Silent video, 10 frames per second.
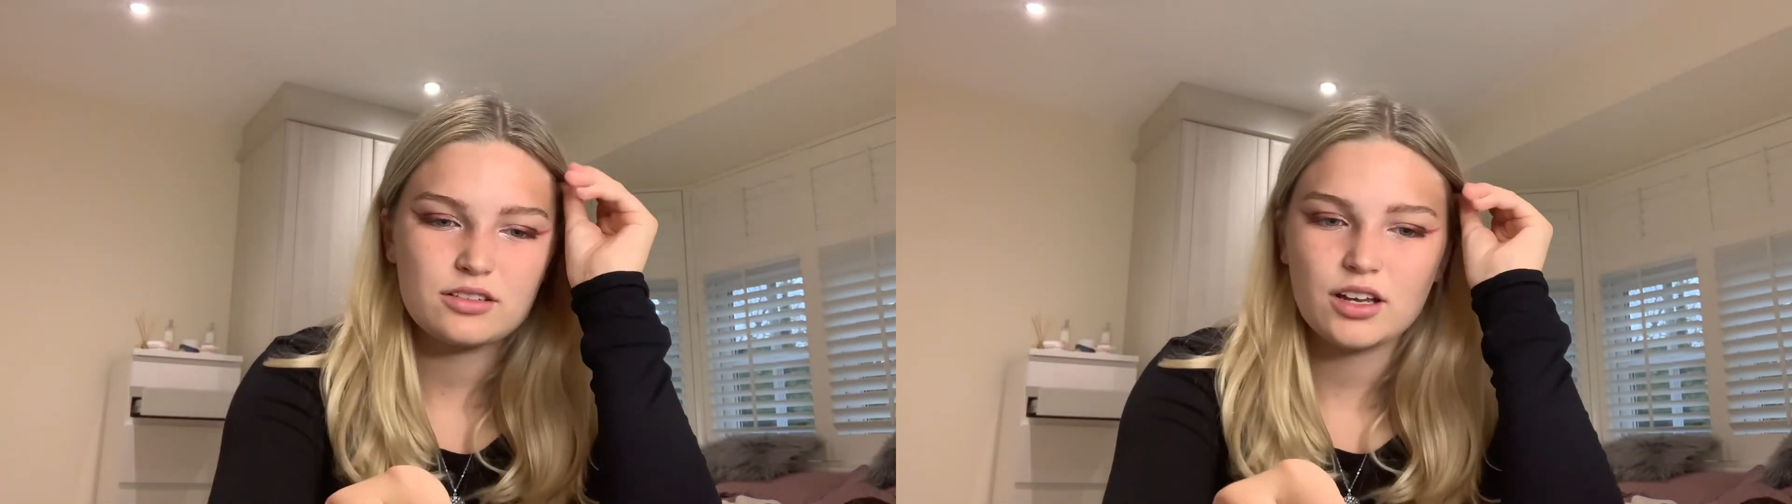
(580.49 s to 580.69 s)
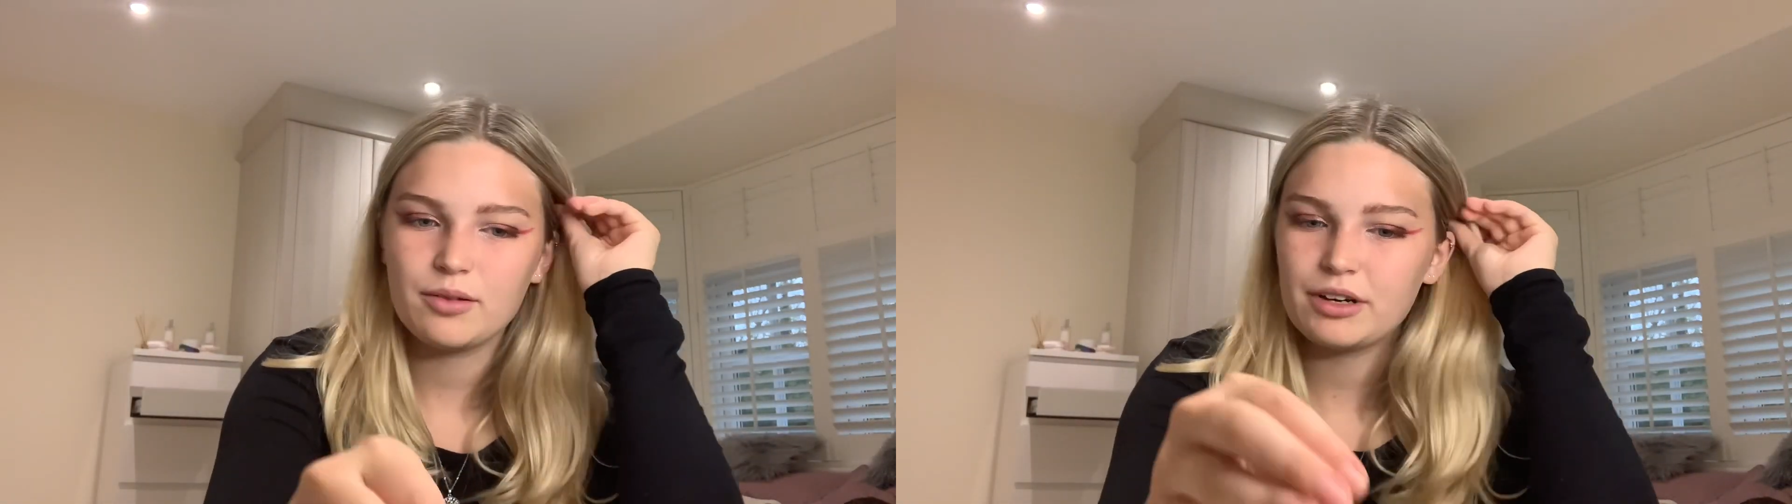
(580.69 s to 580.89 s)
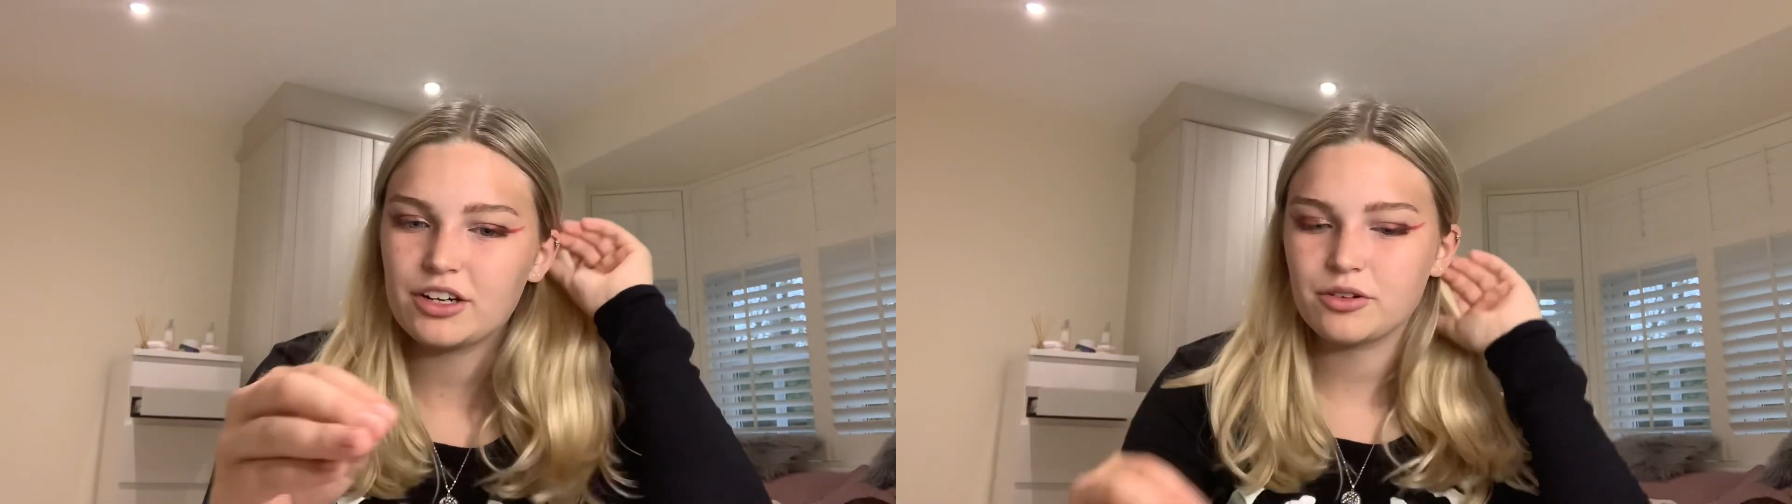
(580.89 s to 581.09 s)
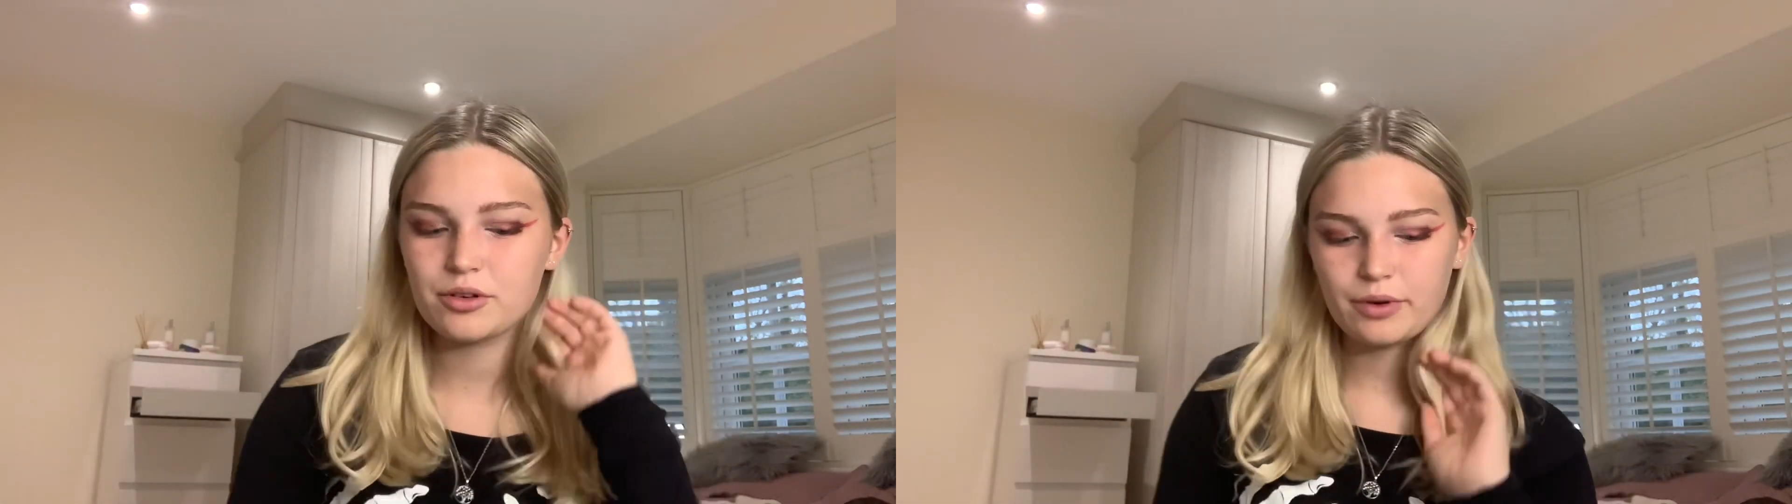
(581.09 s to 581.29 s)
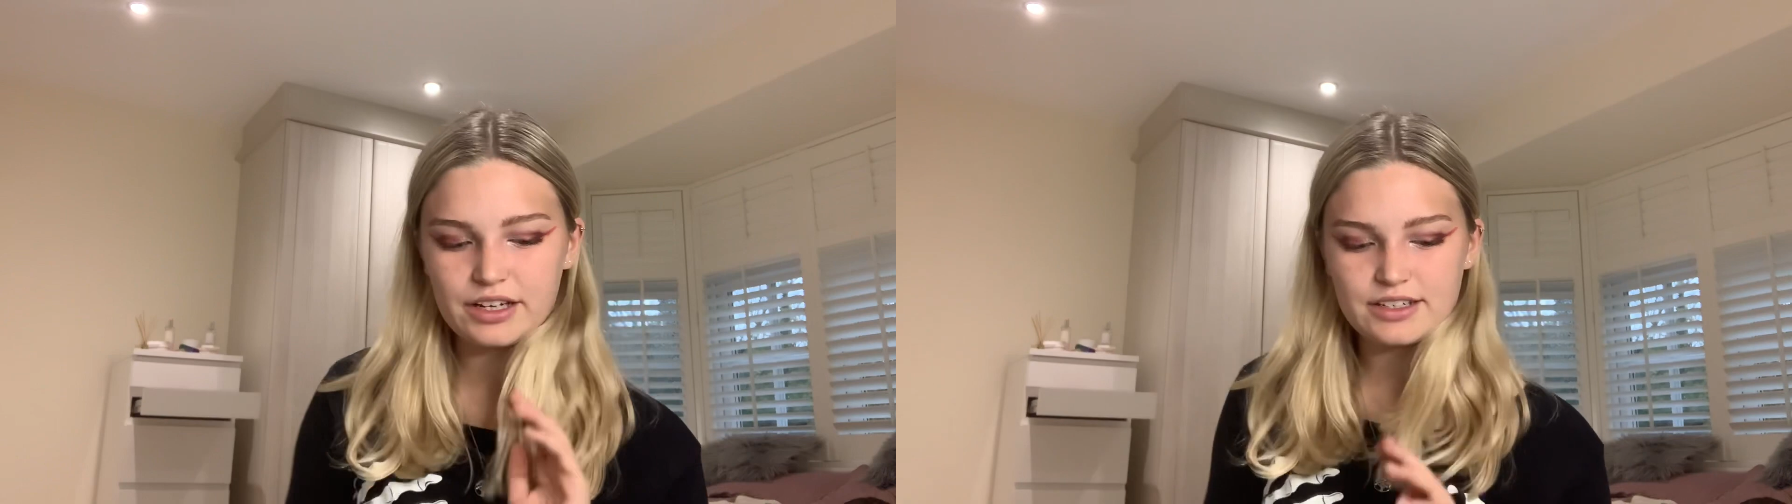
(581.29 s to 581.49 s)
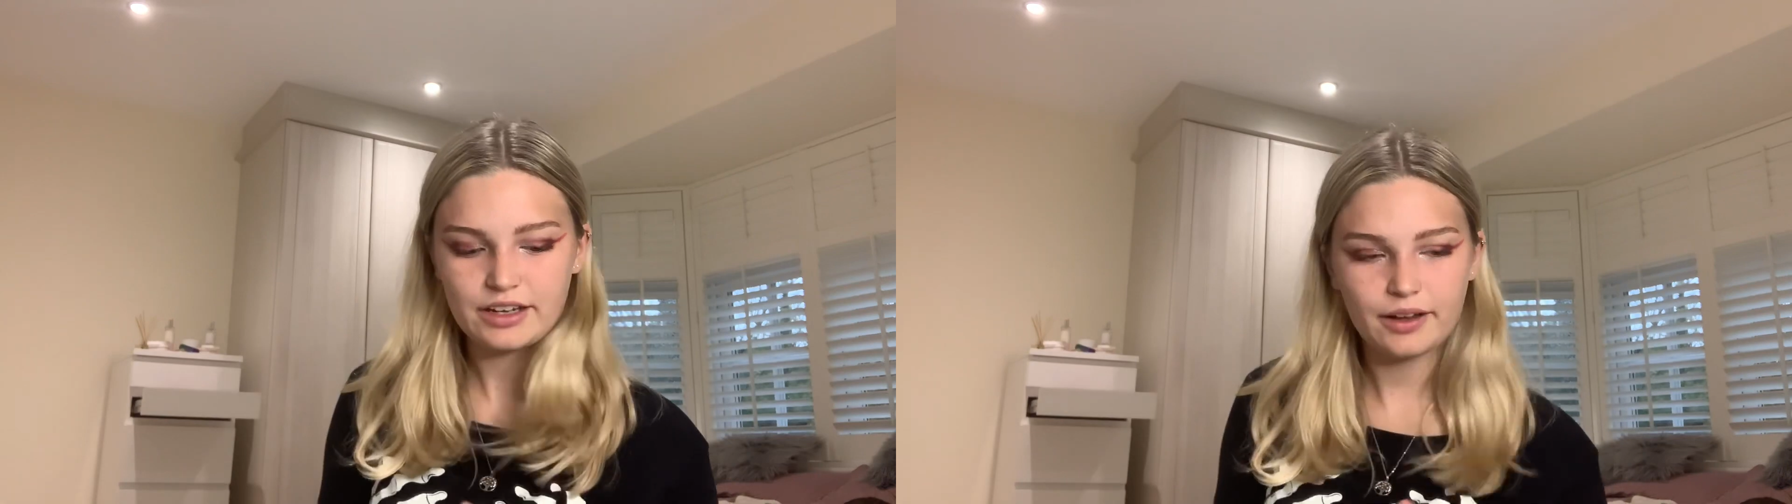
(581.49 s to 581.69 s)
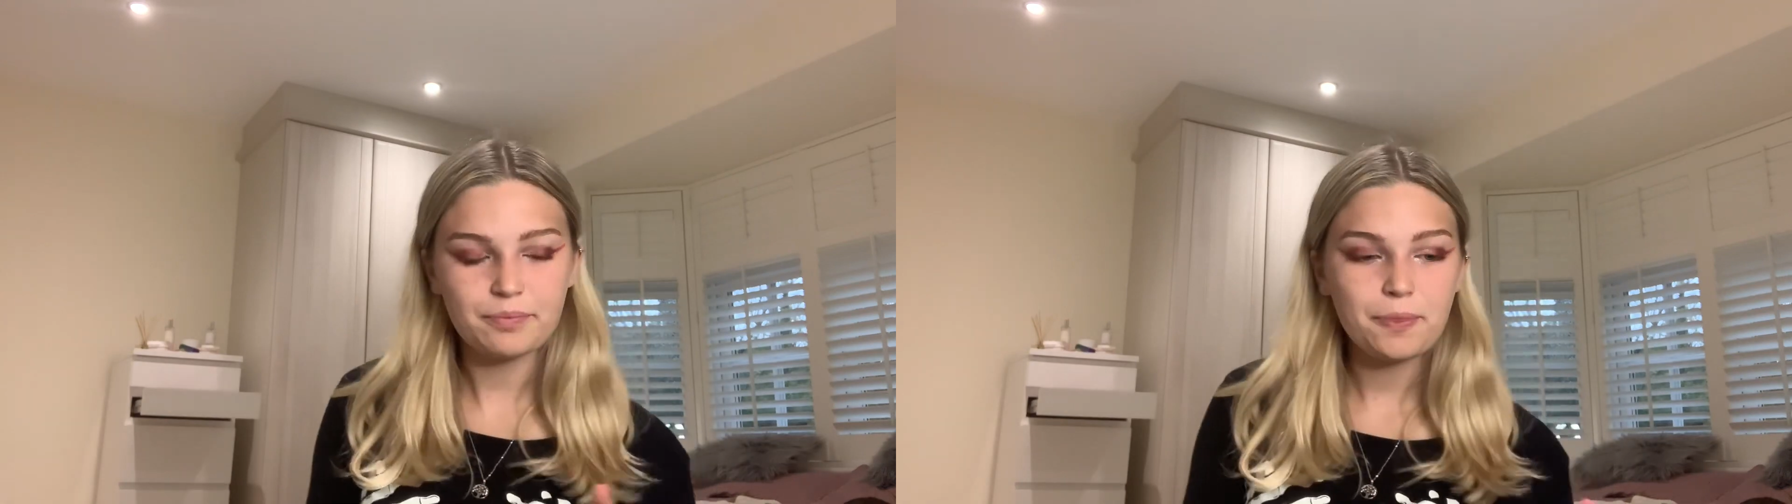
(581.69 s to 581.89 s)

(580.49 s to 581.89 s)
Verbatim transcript: I mean, I don't want to waste it.